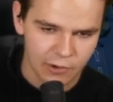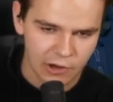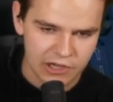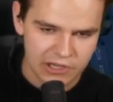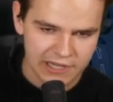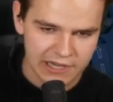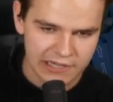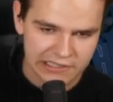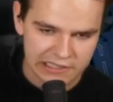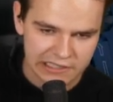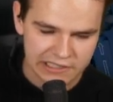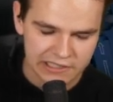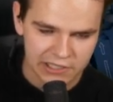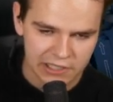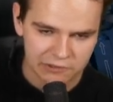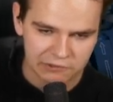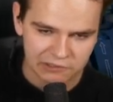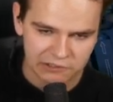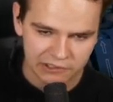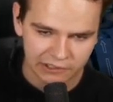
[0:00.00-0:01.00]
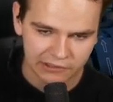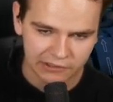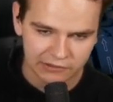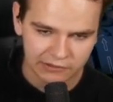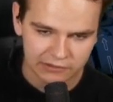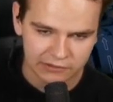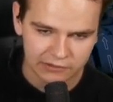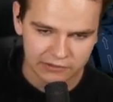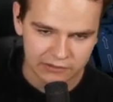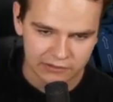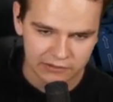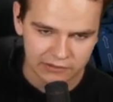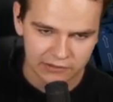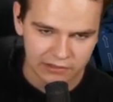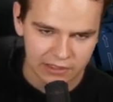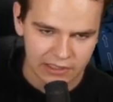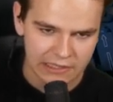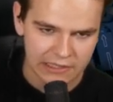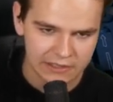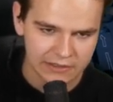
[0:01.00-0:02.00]
What is an Lincoder?
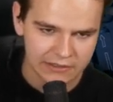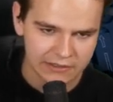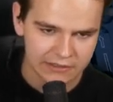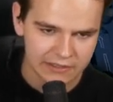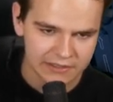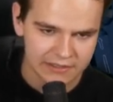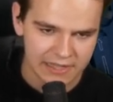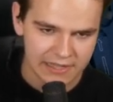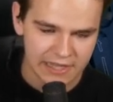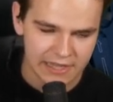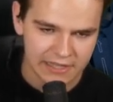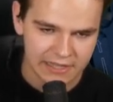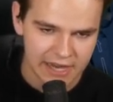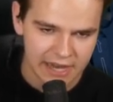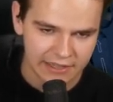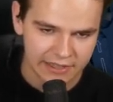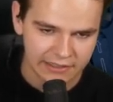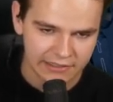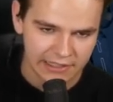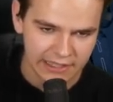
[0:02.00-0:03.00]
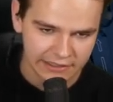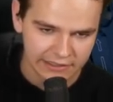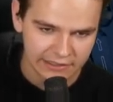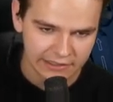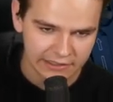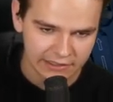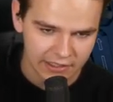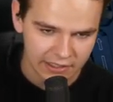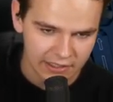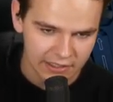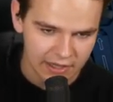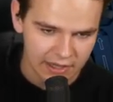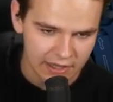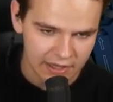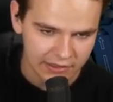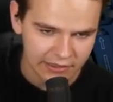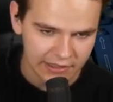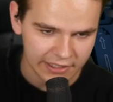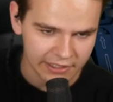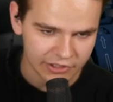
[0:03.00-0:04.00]
Lin is that like a hidden, like a,
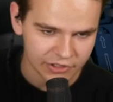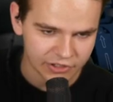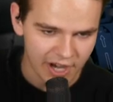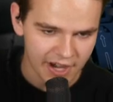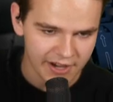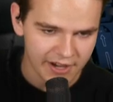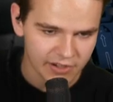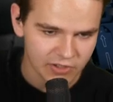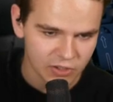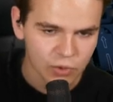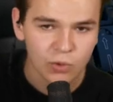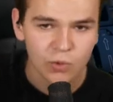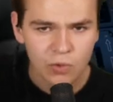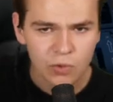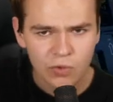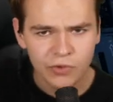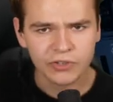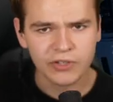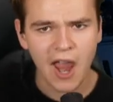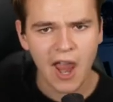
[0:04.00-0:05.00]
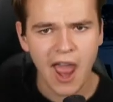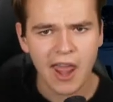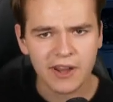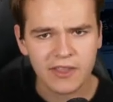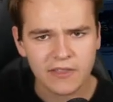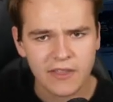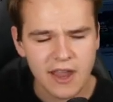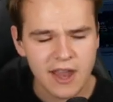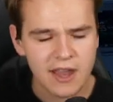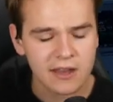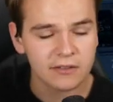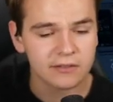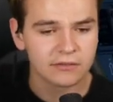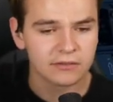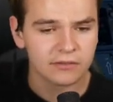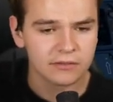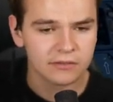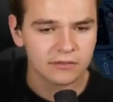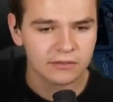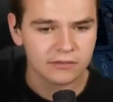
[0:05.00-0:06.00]
like a Jenna tools kind of thing?
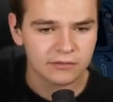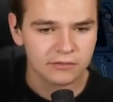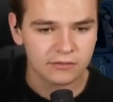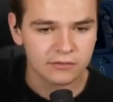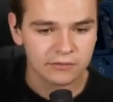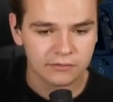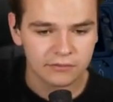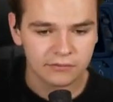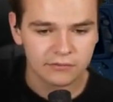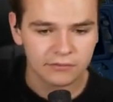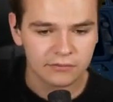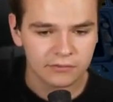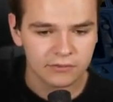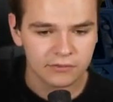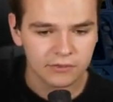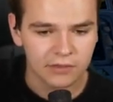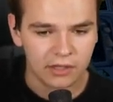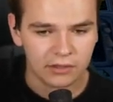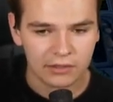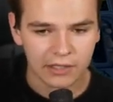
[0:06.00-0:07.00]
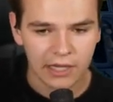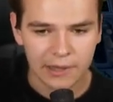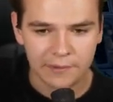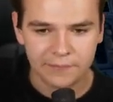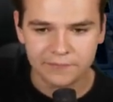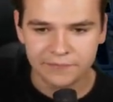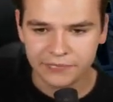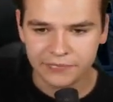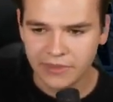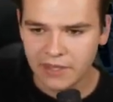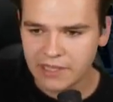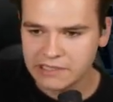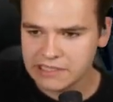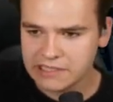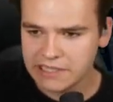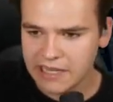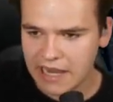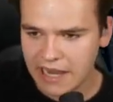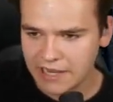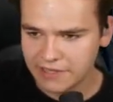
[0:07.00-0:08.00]
All right,
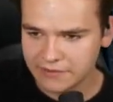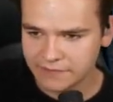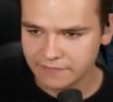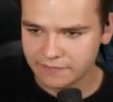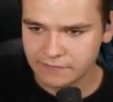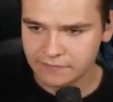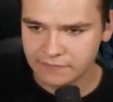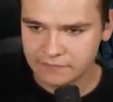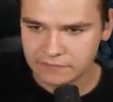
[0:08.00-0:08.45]
just land.